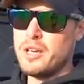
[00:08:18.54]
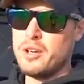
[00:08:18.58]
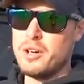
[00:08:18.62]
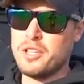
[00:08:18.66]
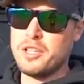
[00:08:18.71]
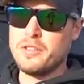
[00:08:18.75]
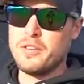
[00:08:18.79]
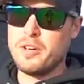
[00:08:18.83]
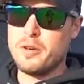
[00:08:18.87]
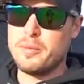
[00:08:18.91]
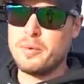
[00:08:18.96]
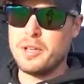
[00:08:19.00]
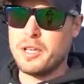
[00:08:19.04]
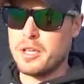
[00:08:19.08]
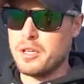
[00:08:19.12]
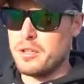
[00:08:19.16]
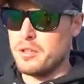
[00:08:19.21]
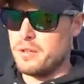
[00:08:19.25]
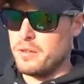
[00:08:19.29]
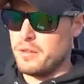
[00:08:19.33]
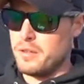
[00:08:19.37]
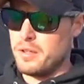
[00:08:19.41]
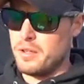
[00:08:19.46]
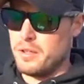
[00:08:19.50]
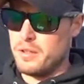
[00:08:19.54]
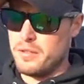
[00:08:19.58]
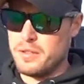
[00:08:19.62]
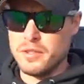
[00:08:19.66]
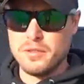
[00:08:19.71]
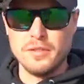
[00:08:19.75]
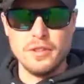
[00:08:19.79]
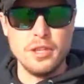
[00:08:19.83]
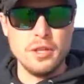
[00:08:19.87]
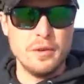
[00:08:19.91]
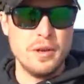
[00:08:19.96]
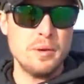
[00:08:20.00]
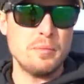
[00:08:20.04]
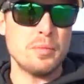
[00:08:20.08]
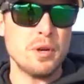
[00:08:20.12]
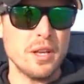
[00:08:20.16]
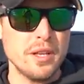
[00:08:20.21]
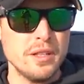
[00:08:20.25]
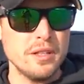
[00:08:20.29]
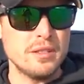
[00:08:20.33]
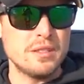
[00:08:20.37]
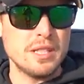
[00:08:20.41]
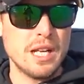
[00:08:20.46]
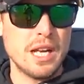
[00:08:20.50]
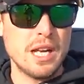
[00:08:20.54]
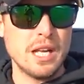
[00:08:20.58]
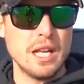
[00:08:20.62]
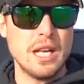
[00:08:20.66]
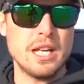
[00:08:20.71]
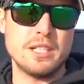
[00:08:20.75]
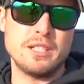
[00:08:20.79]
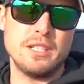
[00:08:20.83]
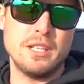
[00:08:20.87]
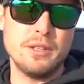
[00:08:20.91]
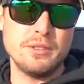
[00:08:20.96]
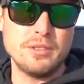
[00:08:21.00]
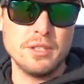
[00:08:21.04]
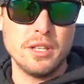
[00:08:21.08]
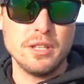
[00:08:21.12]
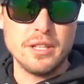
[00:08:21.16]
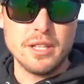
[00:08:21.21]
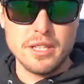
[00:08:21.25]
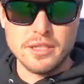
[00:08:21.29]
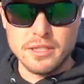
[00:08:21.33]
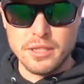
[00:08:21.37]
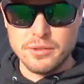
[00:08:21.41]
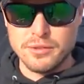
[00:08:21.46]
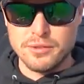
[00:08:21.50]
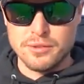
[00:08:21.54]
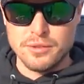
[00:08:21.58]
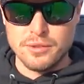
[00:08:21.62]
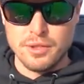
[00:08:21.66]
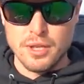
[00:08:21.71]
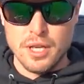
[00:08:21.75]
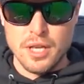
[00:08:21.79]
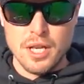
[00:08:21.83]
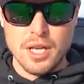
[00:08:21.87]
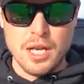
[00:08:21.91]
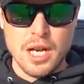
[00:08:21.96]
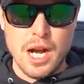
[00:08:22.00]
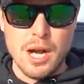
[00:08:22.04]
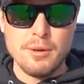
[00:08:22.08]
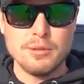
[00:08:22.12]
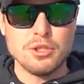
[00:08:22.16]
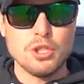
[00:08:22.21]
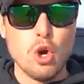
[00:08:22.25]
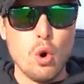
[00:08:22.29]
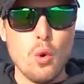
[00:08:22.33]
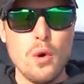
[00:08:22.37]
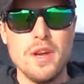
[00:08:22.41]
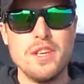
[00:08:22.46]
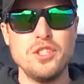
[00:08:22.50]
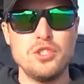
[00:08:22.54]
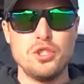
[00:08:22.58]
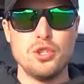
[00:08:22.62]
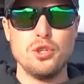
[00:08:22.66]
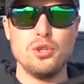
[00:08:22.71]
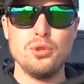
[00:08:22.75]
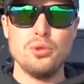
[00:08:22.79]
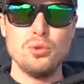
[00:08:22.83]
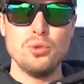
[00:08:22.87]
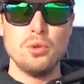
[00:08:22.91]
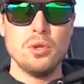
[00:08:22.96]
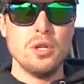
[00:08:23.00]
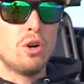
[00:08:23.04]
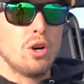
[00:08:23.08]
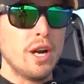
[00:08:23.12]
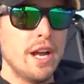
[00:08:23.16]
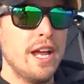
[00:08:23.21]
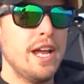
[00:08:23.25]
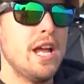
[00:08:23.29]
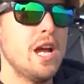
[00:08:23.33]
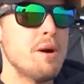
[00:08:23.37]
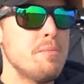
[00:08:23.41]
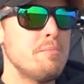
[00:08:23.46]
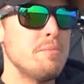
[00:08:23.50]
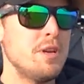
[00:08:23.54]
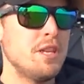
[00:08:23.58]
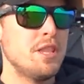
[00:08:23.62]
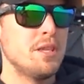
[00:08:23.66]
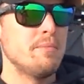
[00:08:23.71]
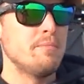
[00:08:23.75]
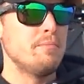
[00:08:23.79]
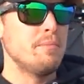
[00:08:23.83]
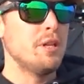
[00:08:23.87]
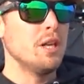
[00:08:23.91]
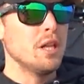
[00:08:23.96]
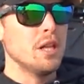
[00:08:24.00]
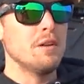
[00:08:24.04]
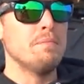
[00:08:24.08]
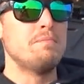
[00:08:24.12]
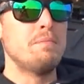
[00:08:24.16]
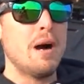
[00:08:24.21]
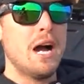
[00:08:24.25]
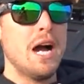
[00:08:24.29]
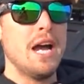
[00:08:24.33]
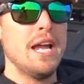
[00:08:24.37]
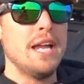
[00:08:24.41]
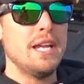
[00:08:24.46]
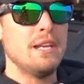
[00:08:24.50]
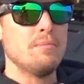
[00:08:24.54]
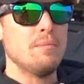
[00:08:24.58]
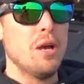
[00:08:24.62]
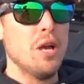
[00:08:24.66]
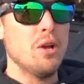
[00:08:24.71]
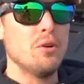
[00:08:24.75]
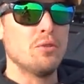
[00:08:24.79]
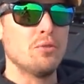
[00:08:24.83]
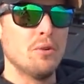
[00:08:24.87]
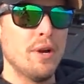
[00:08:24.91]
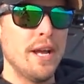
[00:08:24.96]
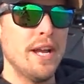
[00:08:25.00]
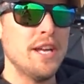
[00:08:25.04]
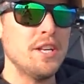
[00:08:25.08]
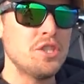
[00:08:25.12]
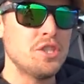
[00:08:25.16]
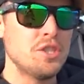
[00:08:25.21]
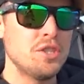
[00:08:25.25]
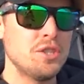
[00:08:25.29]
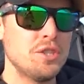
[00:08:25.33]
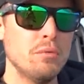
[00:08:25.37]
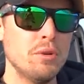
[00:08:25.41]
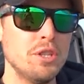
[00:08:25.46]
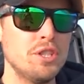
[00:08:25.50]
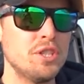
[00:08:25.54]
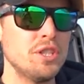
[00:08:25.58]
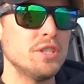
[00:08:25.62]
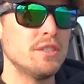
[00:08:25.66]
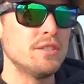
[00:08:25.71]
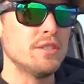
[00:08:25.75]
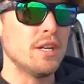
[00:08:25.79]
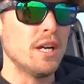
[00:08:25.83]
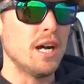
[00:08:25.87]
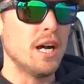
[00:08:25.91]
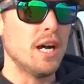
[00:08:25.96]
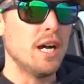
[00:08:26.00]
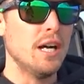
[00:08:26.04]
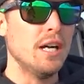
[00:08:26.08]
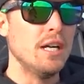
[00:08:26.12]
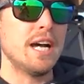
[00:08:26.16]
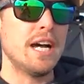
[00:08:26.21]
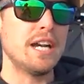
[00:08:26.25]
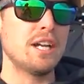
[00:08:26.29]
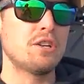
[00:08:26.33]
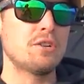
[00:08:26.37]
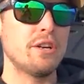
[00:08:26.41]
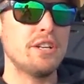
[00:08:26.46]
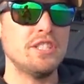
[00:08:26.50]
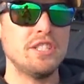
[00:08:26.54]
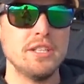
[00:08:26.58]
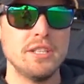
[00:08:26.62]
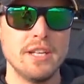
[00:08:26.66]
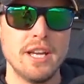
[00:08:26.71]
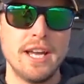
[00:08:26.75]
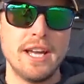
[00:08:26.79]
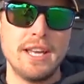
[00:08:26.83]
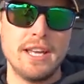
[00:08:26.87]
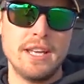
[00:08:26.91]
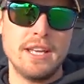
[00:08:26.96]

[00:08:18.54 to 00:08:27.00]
know at the very beginning of this video, and probably the title actually, I was telling you guys I was I was going to, or I am in the middle of buying my own ranch, which is uh, kind of crazy. Uh,